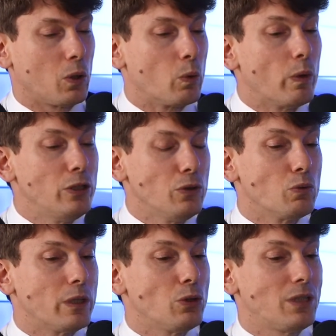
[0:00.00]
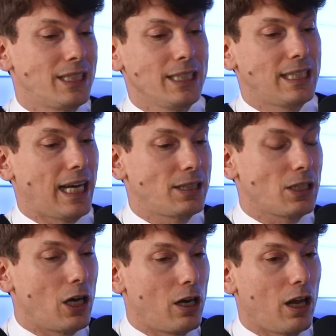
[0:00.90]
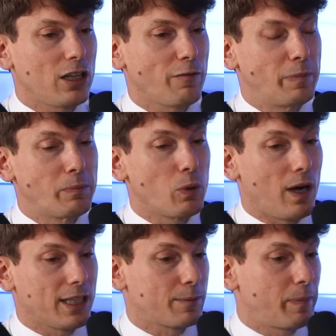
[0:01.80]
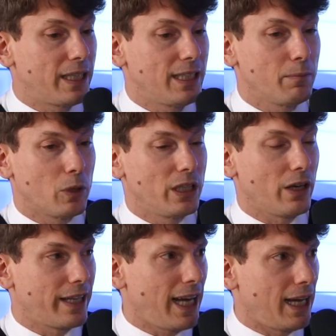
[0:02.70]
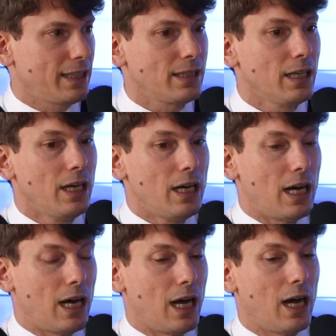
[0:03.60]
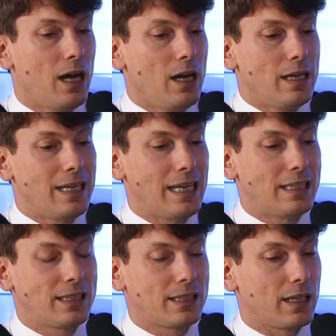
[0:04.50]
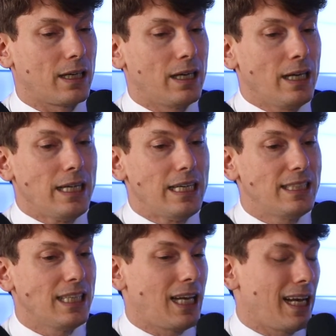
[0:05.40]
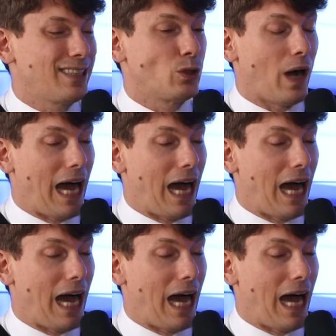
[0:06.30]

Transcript: when you see that a lot of people are spending money on that, is it like your